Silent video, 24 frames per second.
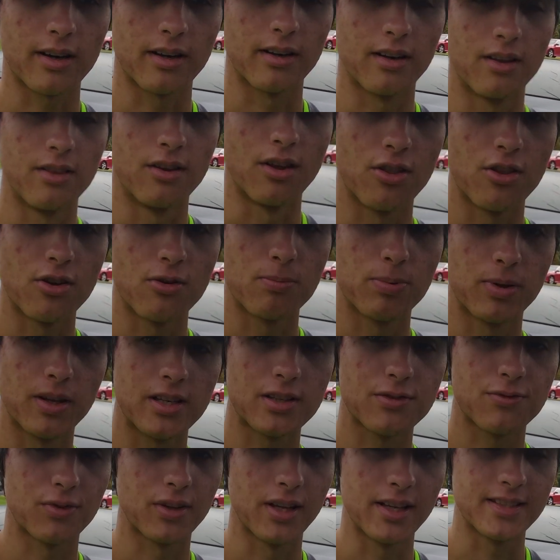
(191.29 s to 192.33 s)
at another place
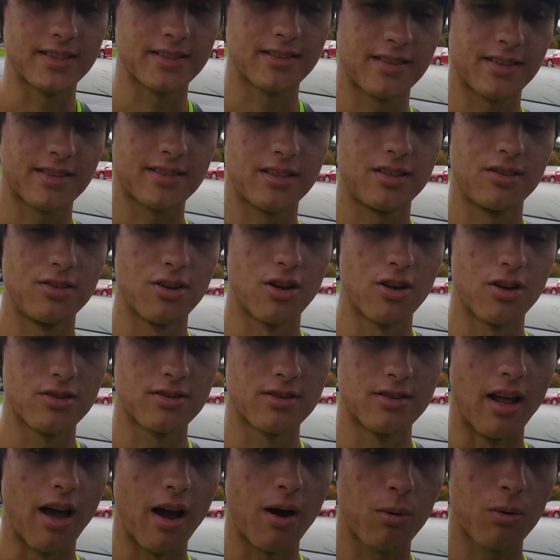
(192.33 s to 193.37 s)
for like $16
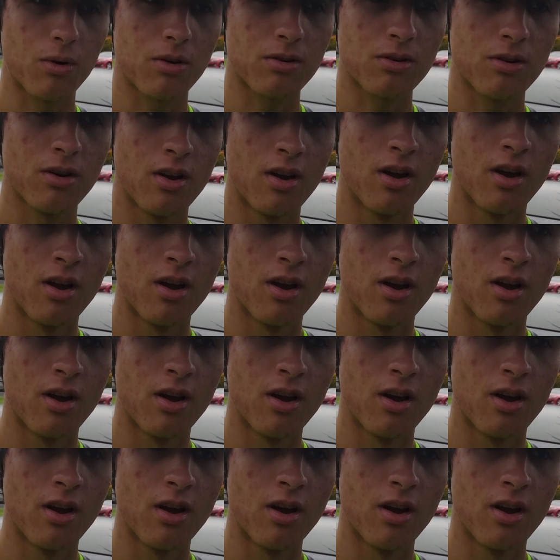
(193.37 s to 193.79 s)
an hour,